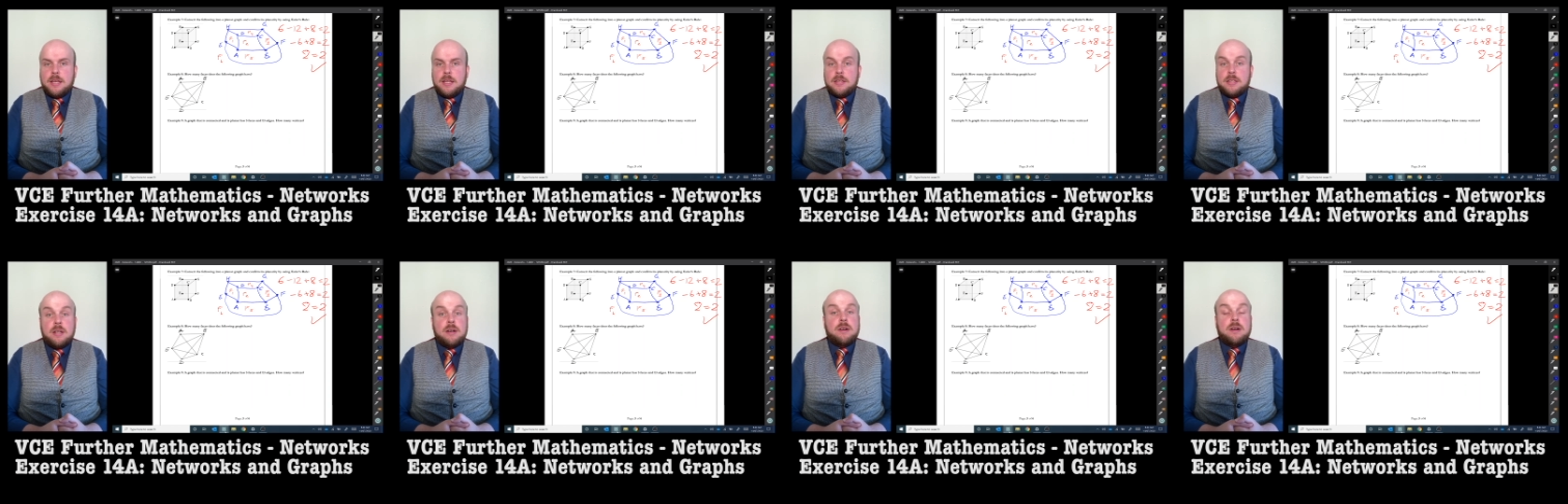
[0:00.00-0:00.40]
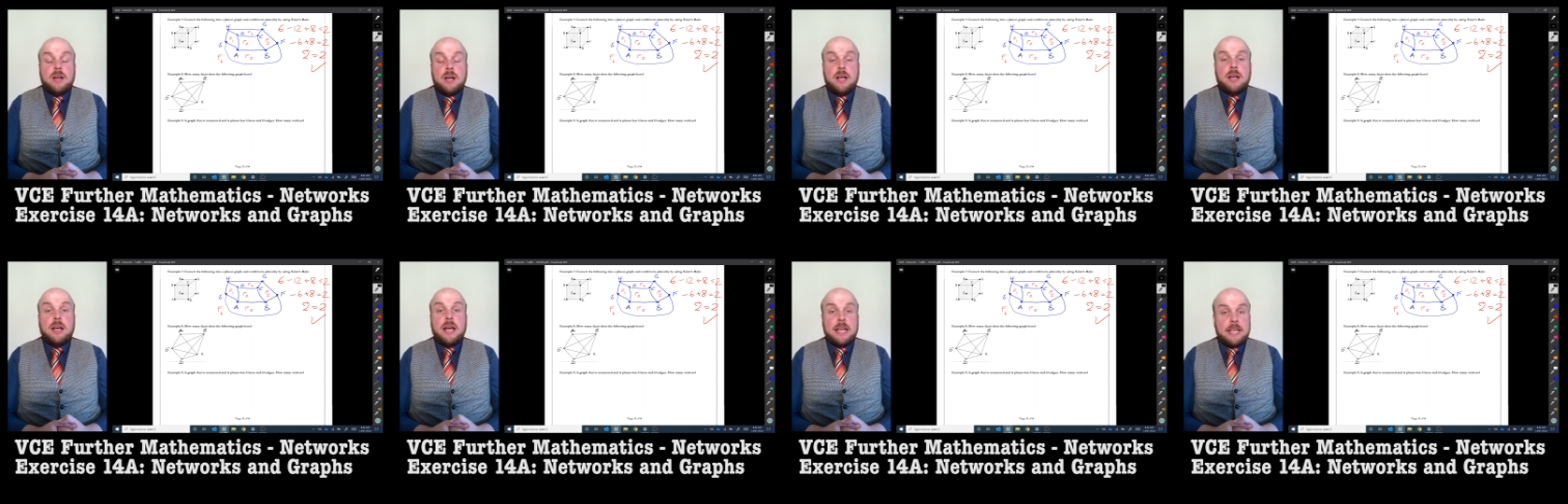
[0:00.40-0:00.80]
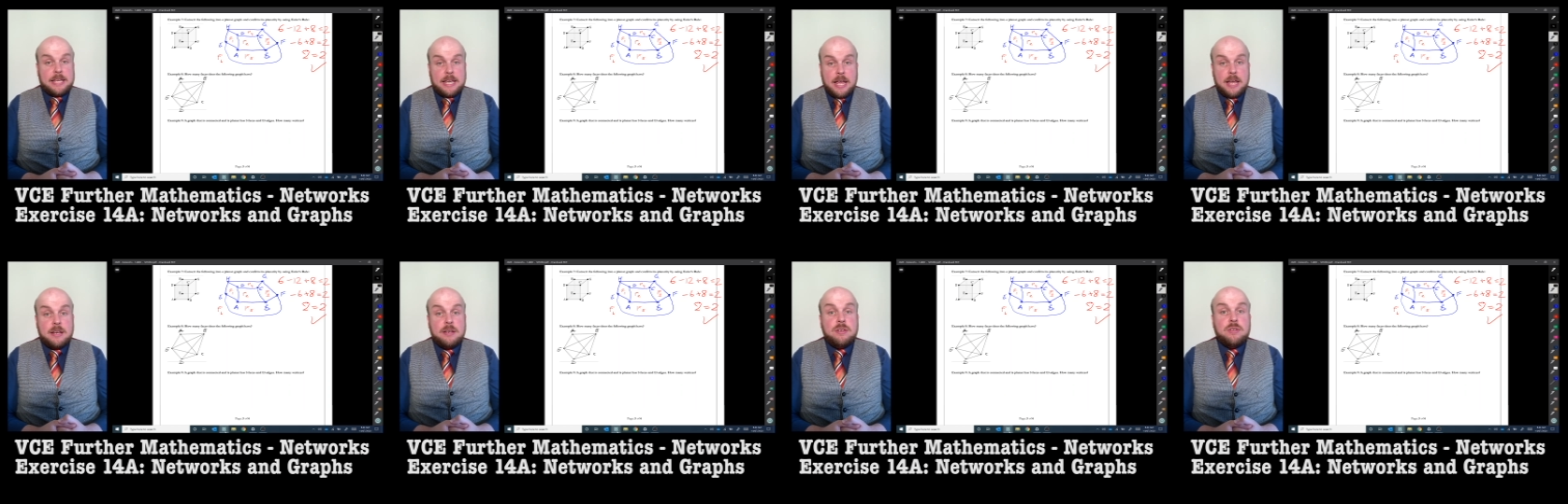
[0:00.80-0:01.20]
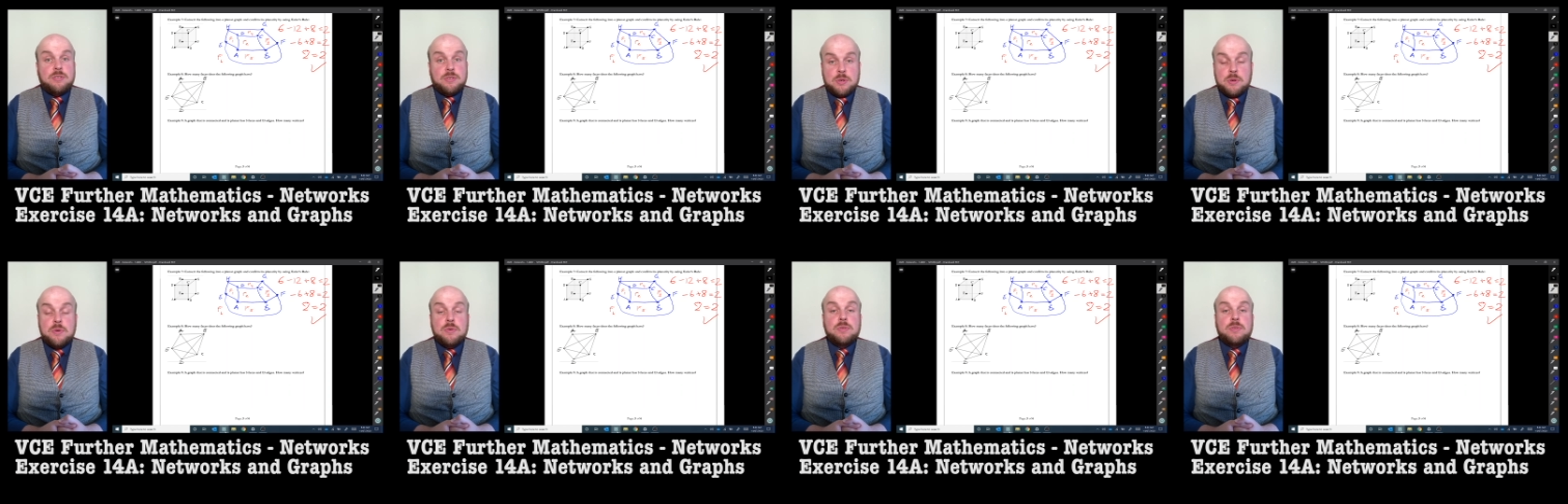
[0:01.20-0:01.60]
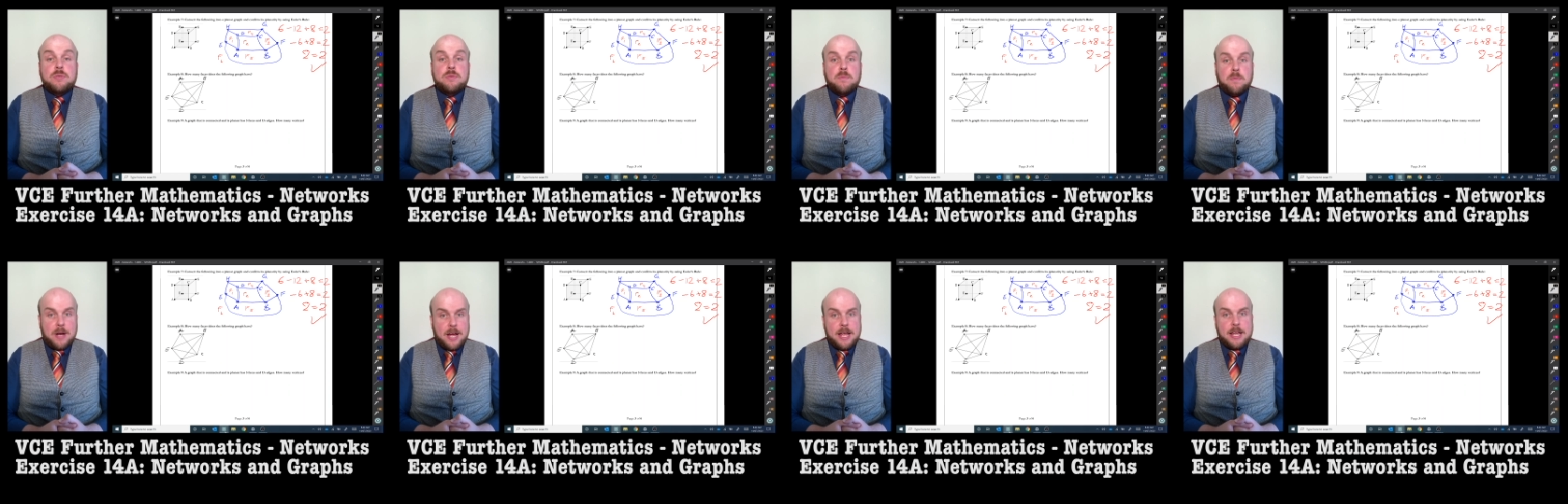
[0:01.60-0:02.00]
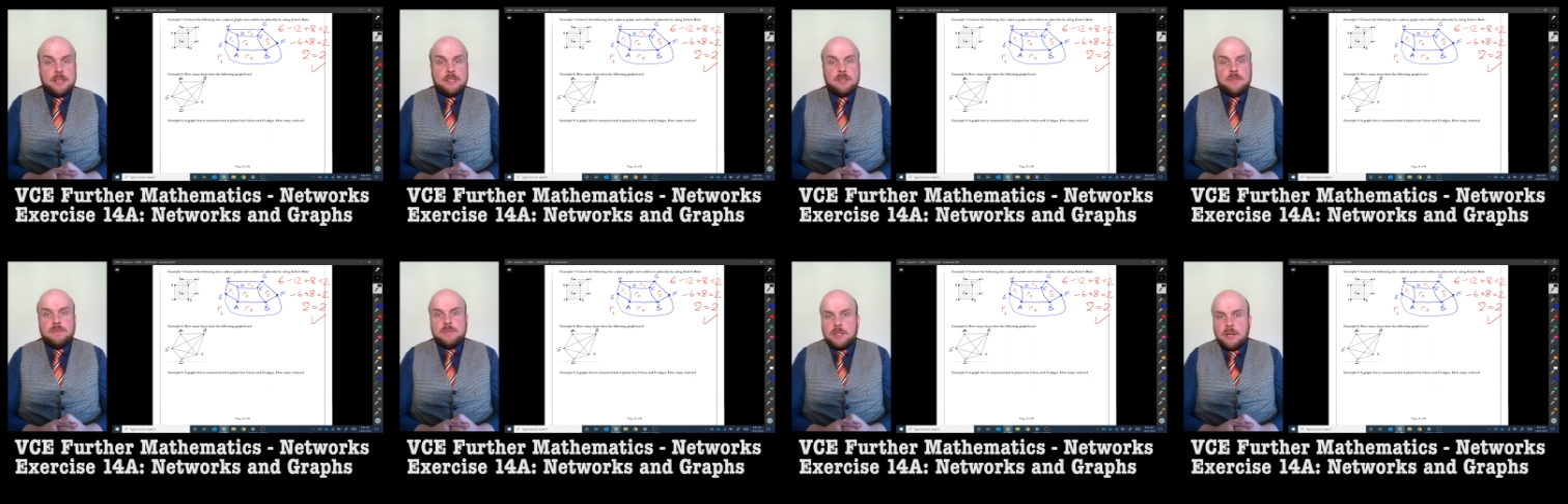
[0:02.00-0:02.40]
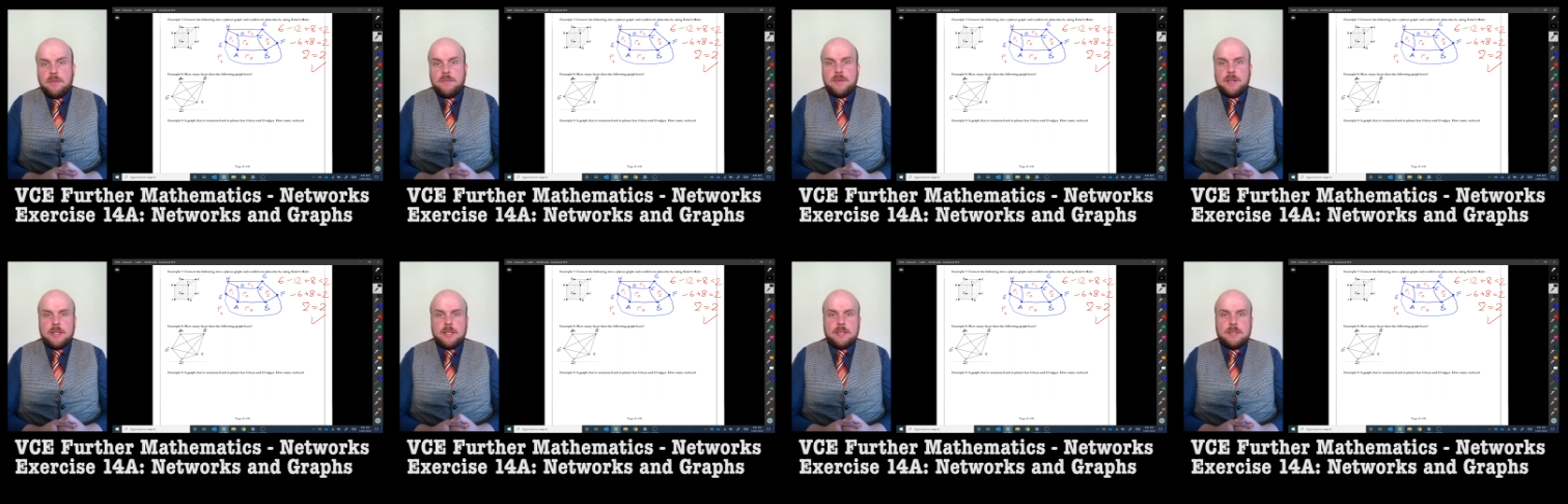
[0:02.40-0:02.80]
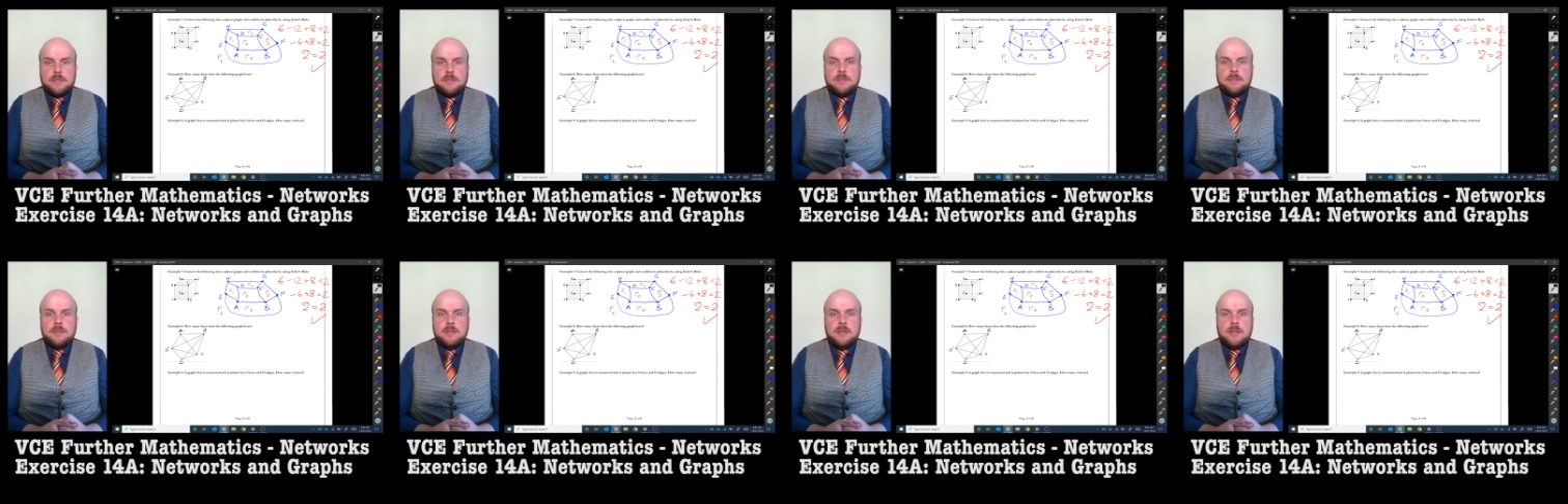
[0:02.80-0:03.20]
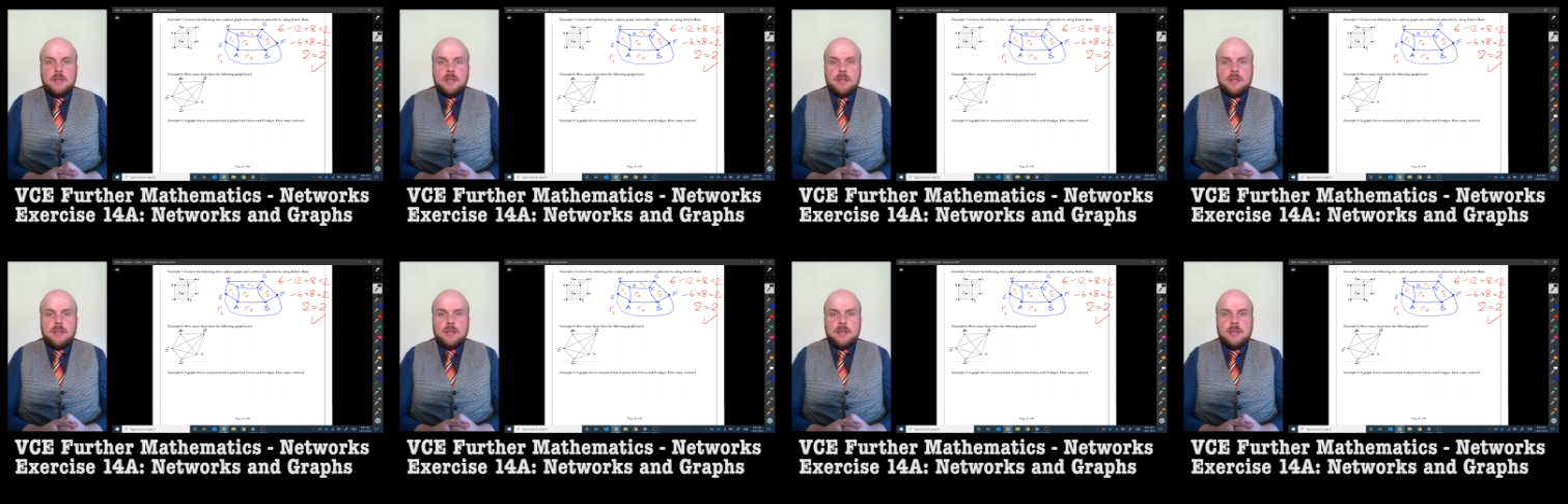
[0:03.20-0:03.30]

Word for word: There are, again, two ways of solving this.